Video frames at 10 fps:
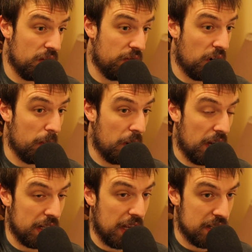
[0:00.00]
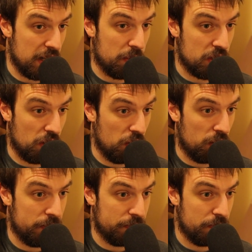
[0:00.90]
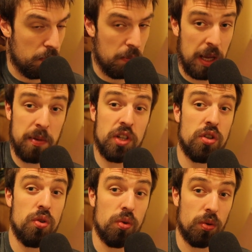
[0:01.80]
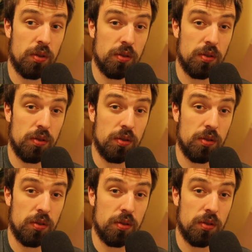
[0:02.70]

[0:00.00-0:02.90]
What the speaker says: for a podcast episode, maybe two.